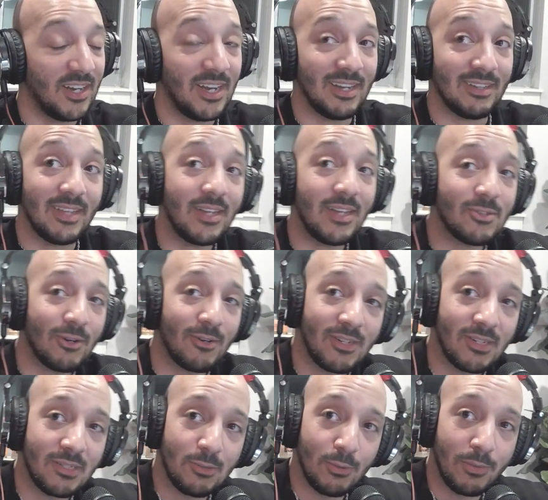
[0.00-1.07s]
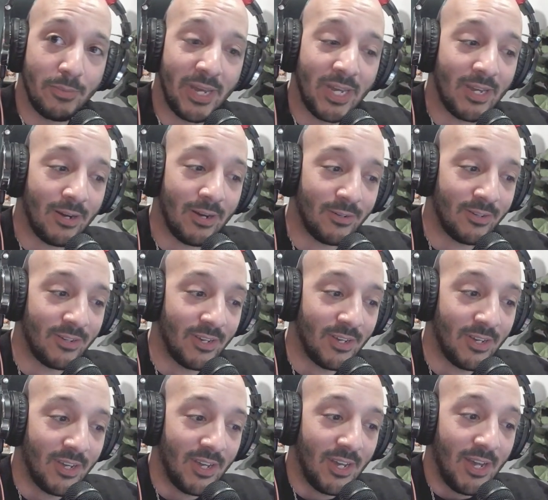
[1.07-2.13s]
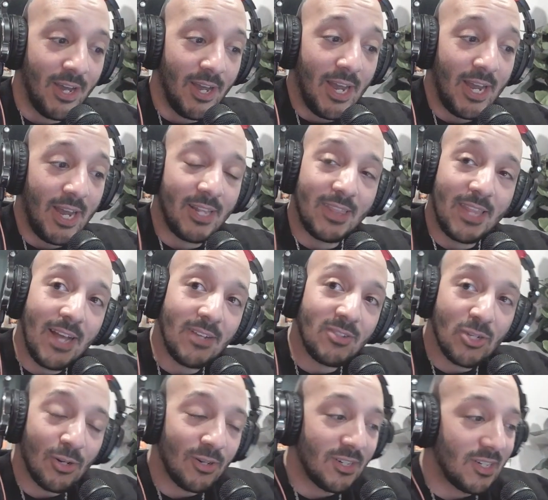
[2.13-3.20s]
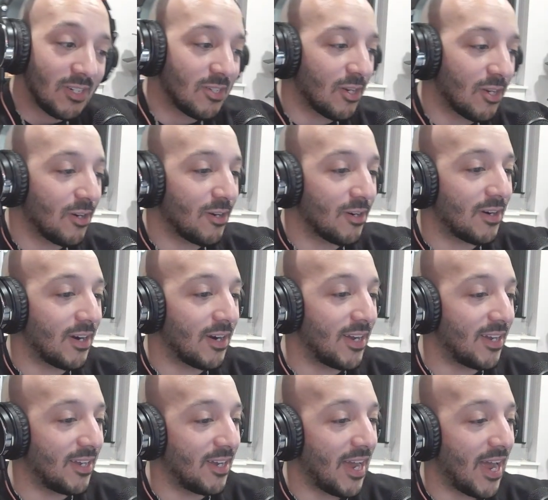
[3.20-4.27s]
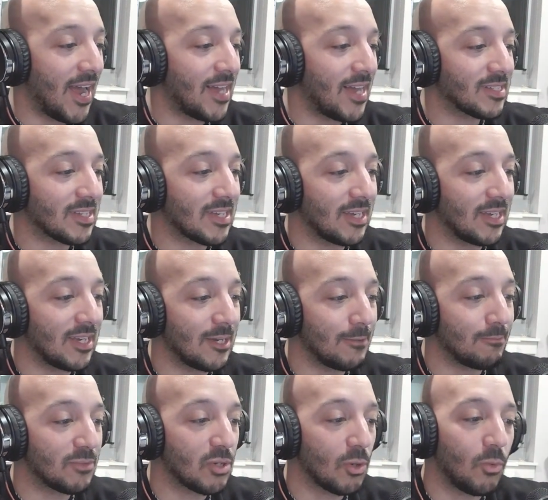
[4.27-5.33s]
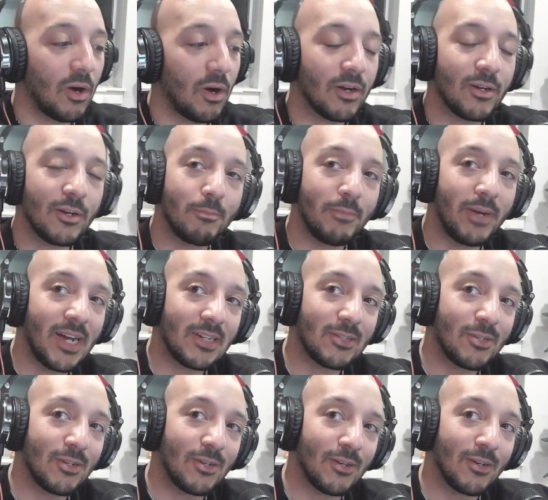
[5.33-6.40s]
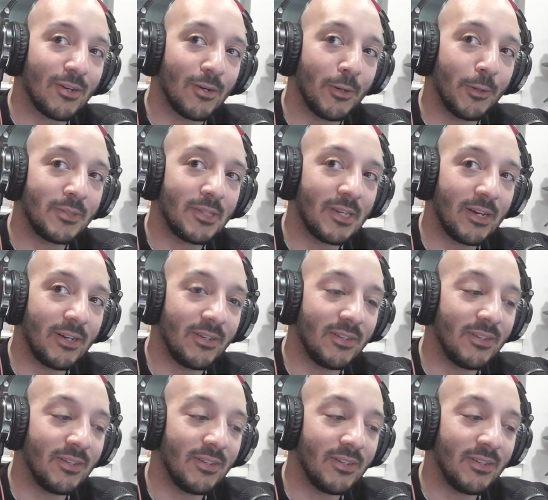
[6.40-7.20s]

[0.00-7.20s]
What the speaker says: And that turned into a makeout. And that turned into her asking him to walk her back to her hotel.